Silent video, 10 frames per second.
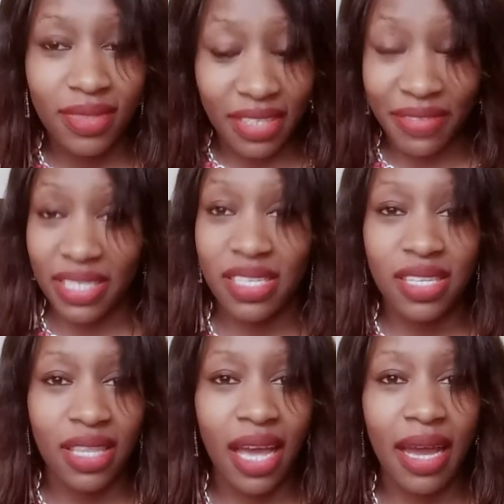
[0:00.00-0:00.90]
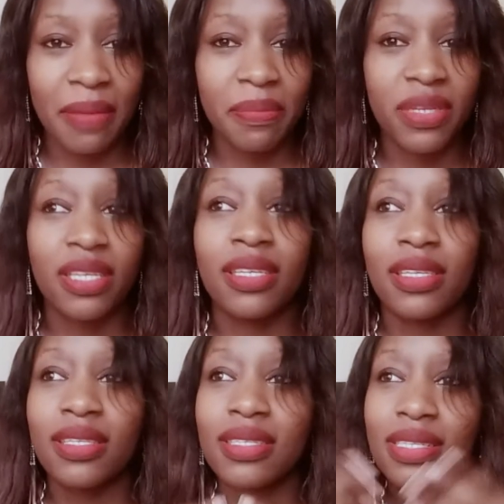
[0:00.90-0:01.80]
devastating that can be.
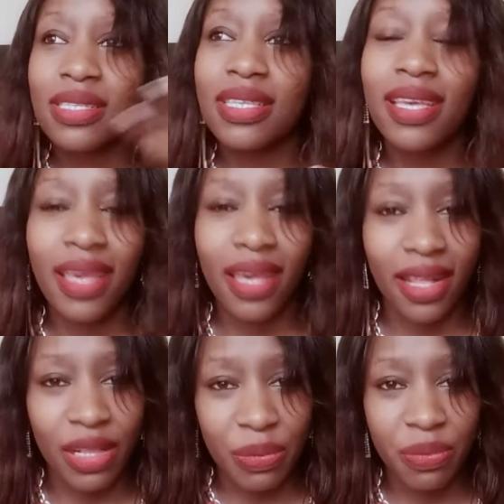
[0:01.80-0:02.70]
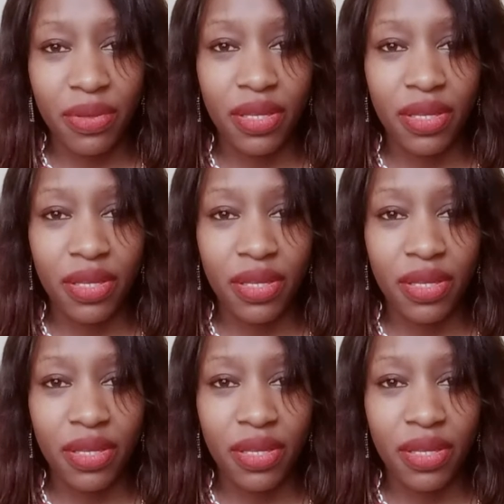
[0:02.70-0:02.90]
Seek help.